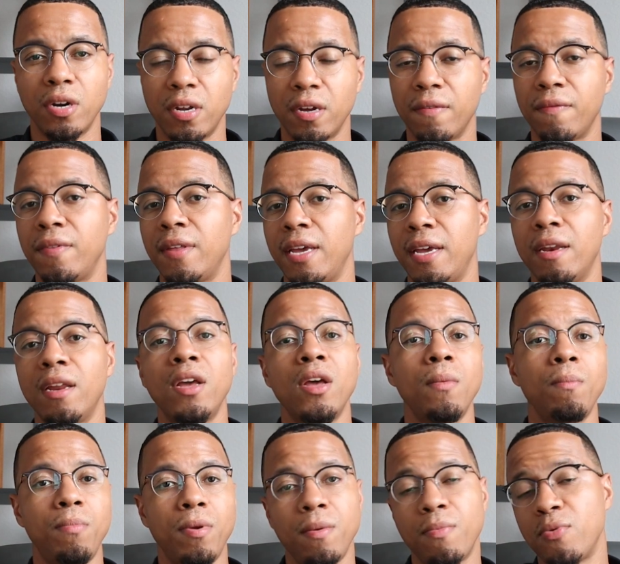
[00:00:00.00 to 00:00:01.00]
enough that
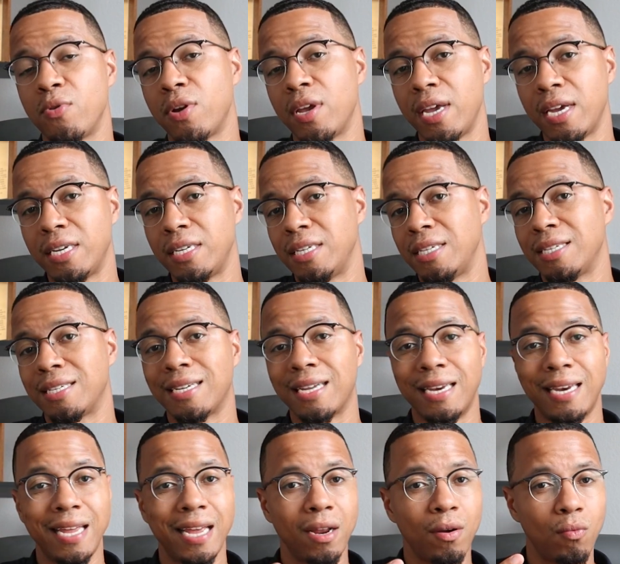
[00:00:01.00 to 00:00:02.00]
people can't just
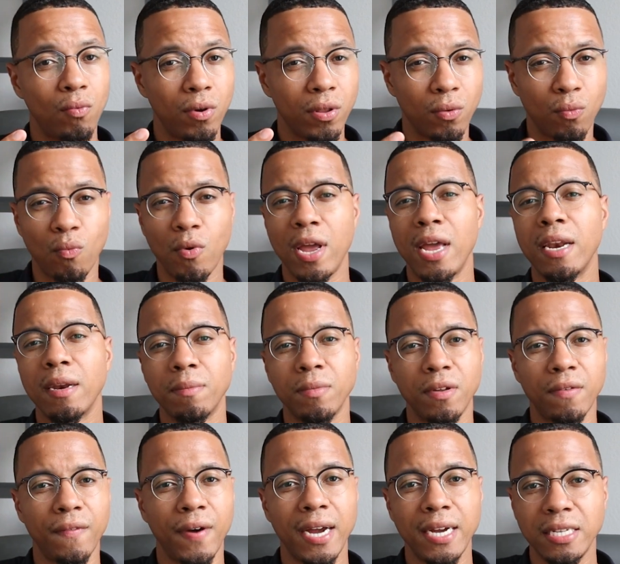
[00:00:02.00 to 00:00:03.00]
connect with random
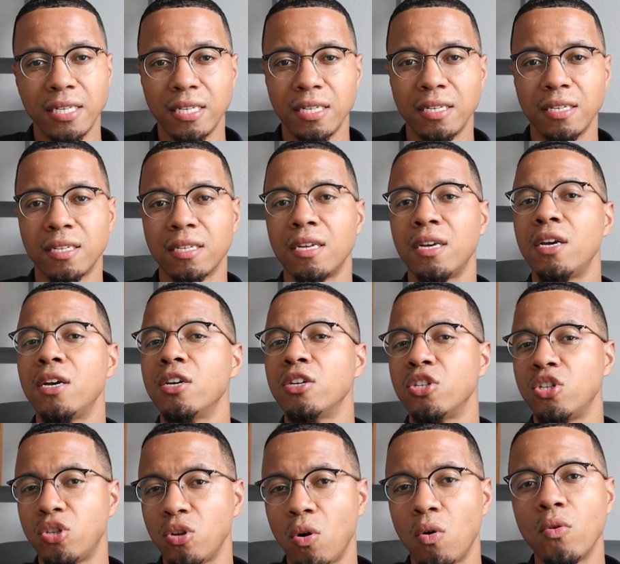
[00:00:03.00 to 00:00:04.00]
devices,
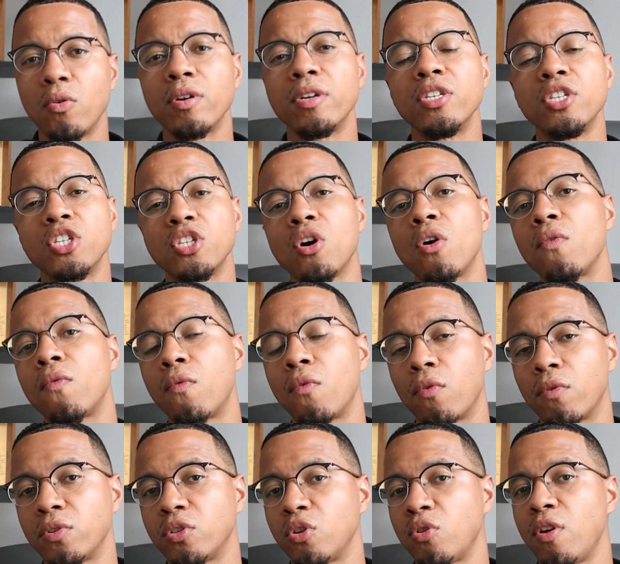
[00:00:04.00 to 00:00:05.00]
so on and so
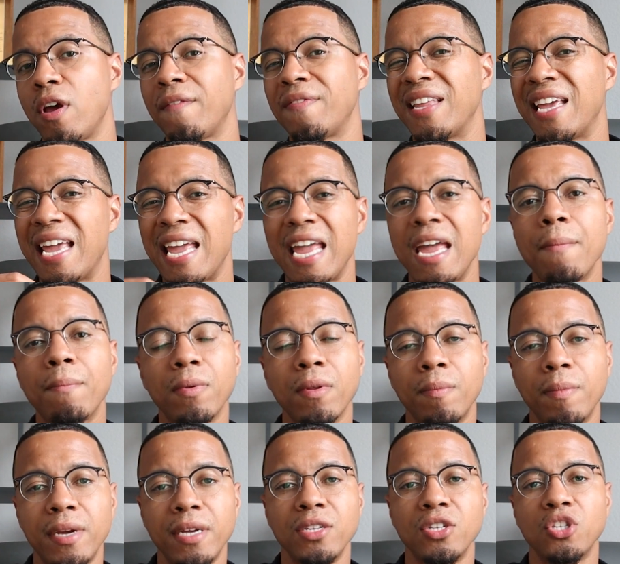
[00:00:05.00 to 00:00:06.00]
forth. So you have to
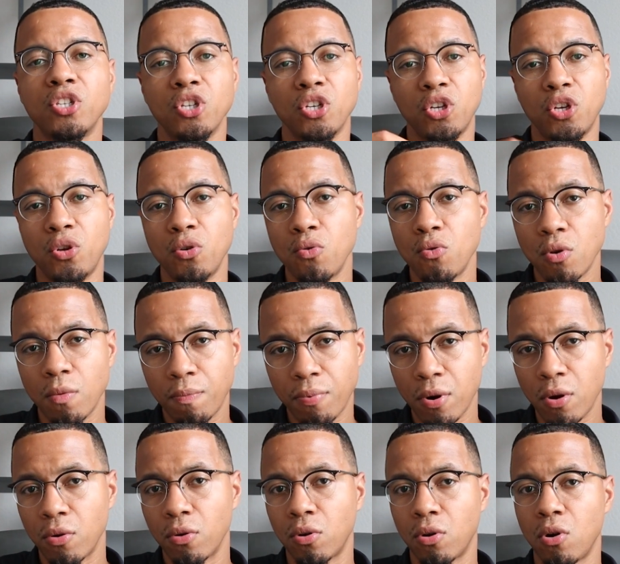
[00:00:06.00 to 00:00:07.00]
implement secure
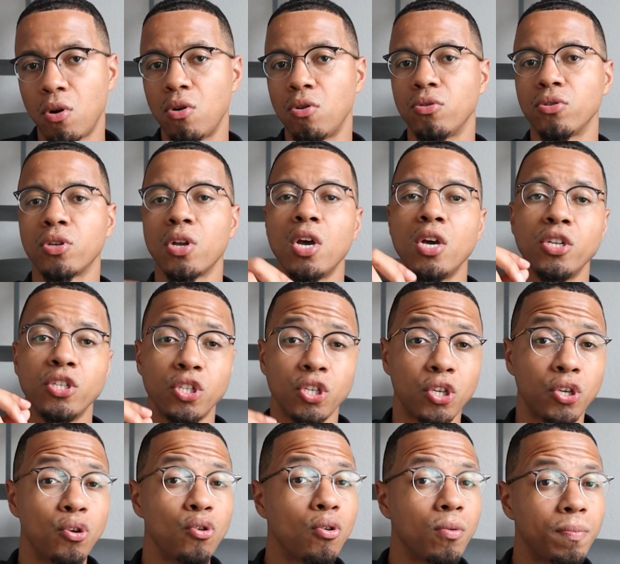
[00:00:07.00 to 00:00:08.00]
protocols,
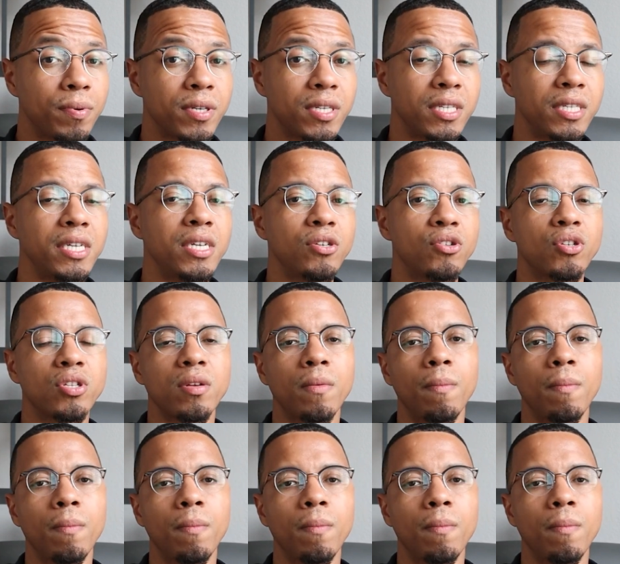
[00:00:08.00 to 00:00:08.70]
secure procedures